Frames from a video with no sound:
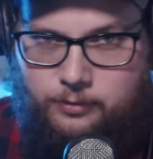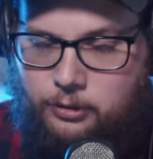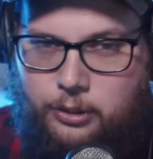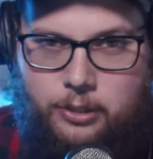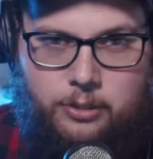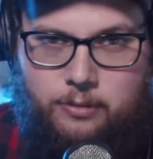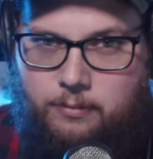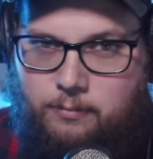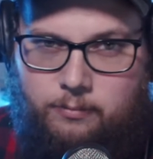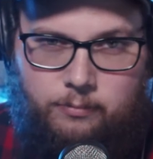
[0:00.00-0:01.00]
just
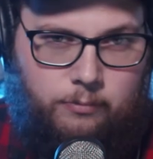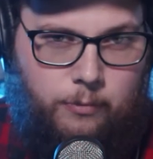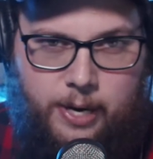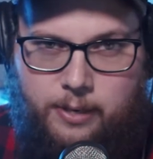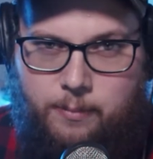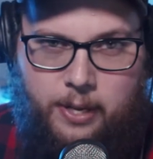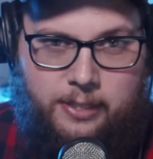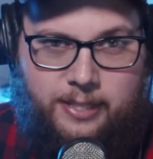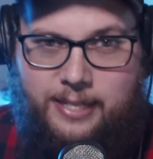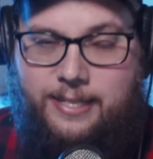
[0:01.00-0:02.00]
random
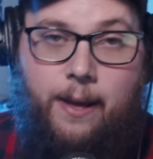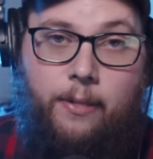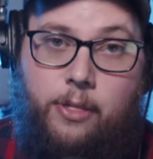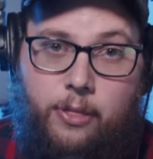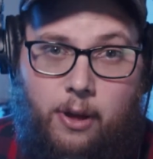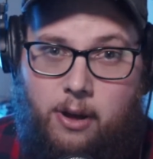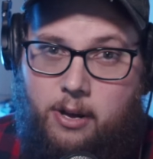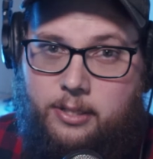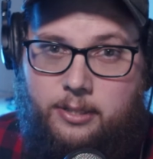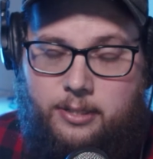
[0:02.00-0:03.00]
things like
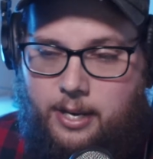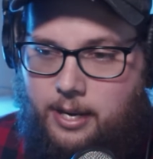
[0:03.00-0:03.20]
telethons,